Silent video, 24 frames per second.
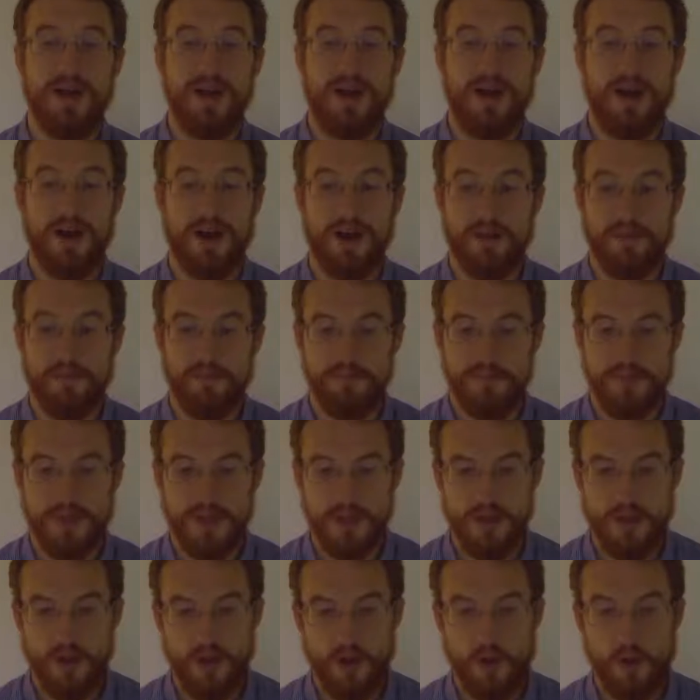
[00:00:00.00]
Uh,
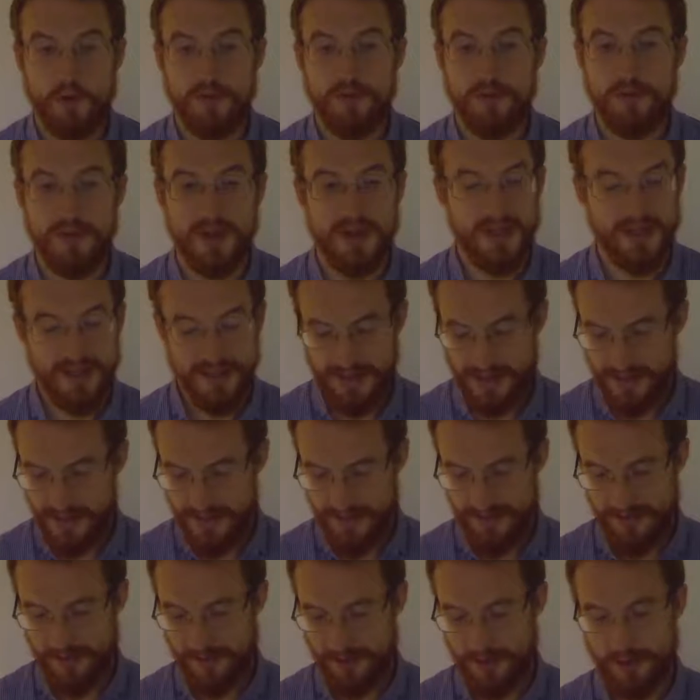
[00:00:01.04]
ultimately it
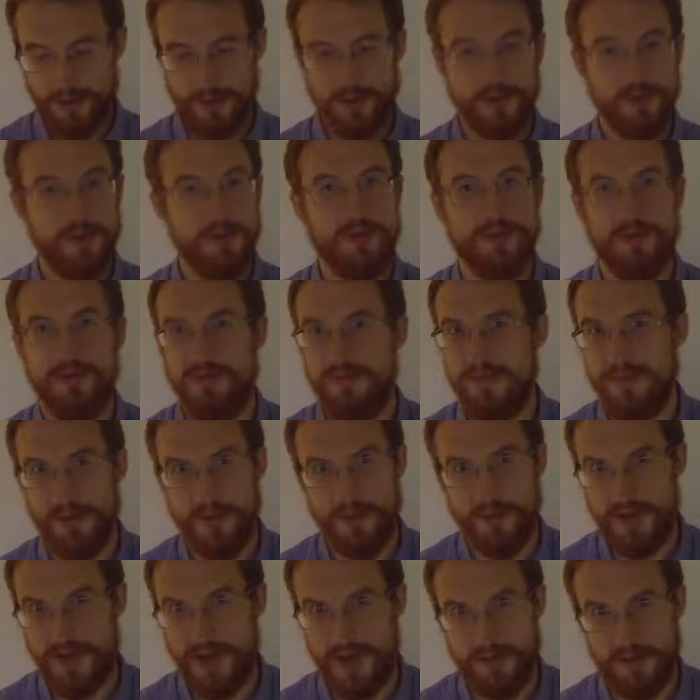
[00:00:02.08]
leads to
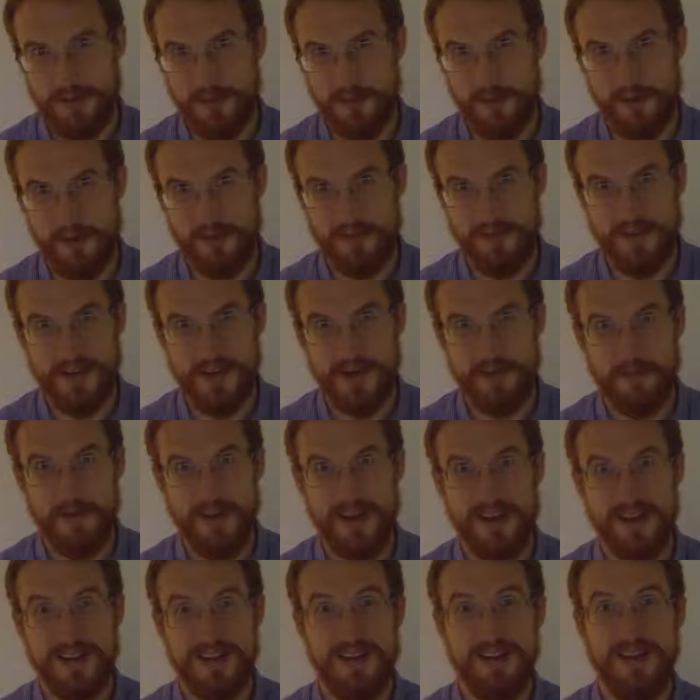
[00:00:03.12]
not being able to walk very
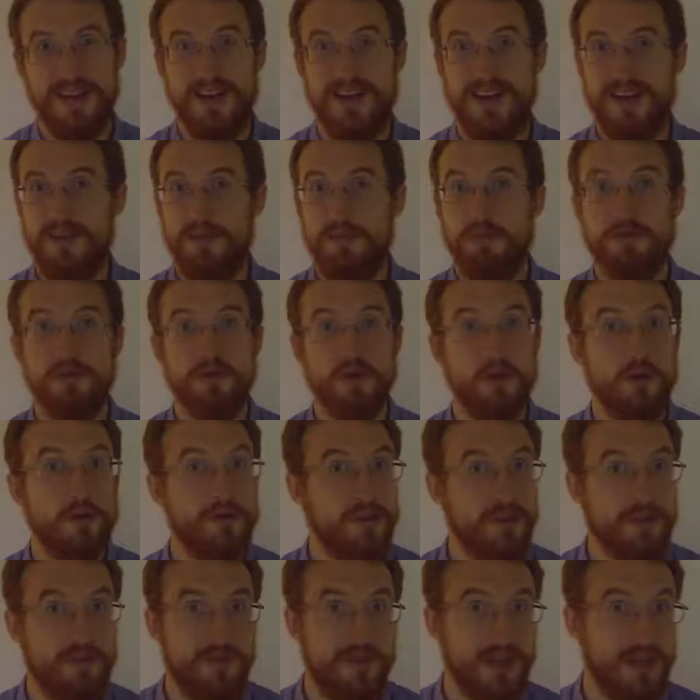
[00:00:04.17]
well,
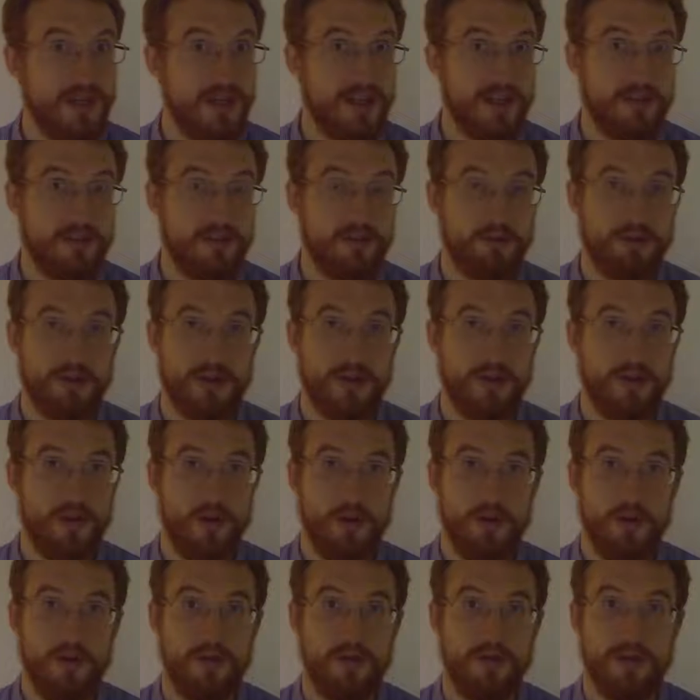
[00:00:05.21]
bruisy feelings throughout the
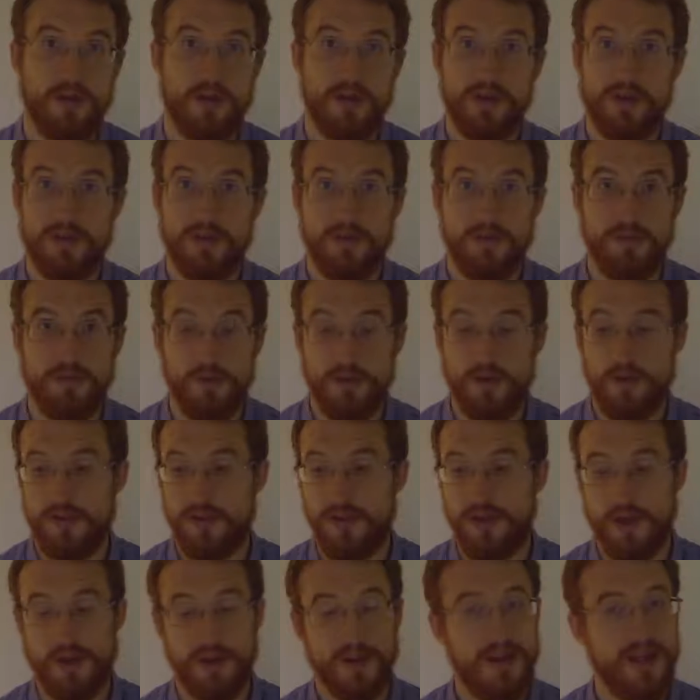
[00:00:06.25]
whole of the, the foot,
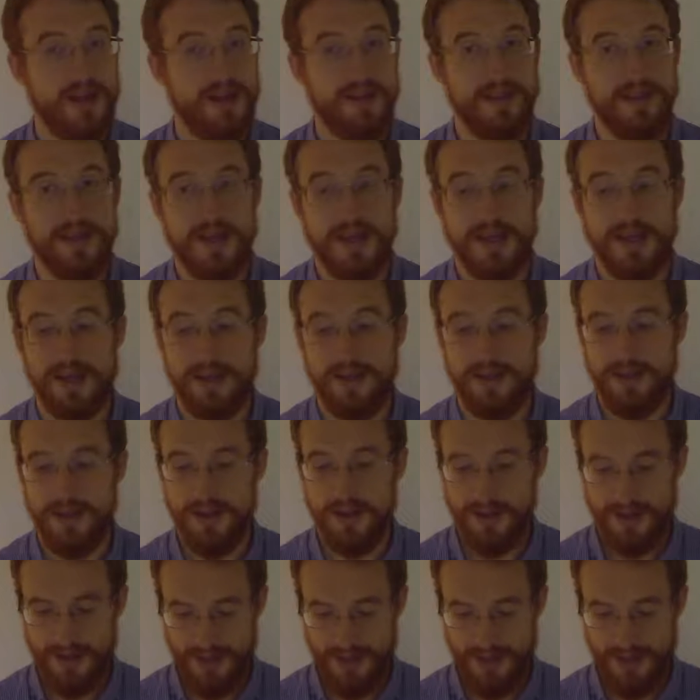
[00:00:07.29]
the lower leg, the heel,